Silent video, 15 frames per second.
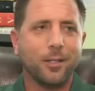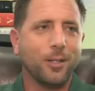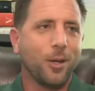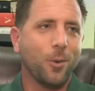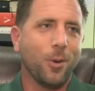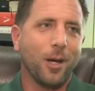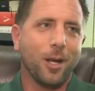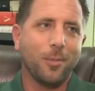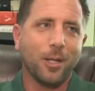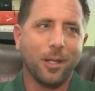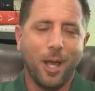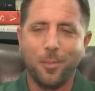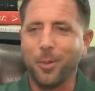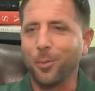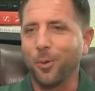You know what? I mean, a
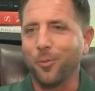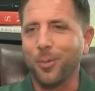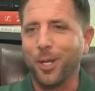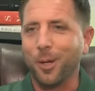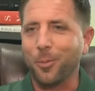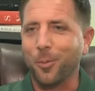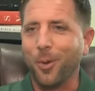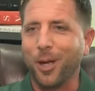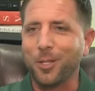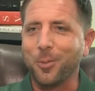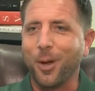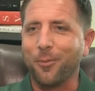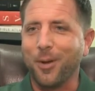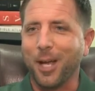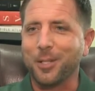lot of people have made up their minds
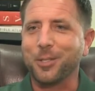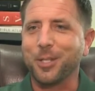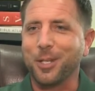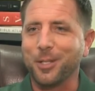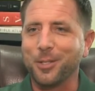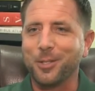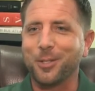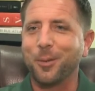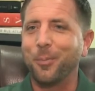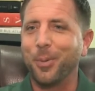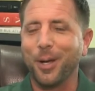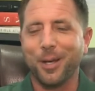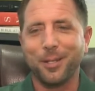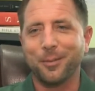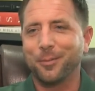about vaccines,
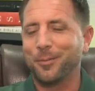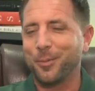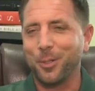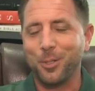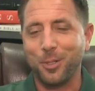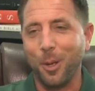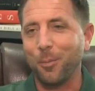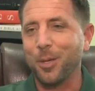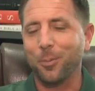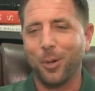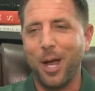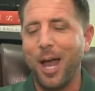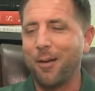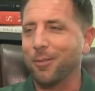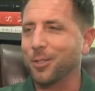but some
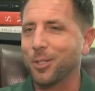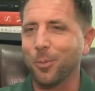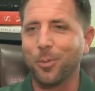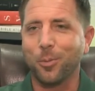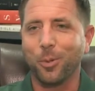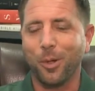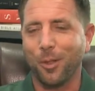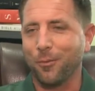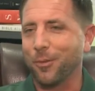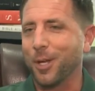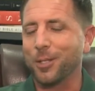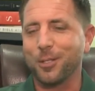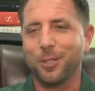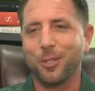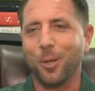people haven't. Some people are on the
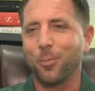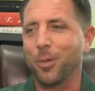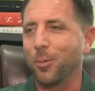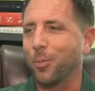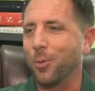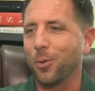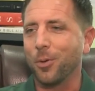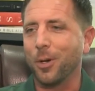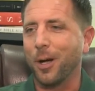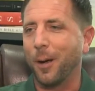fence, and some people.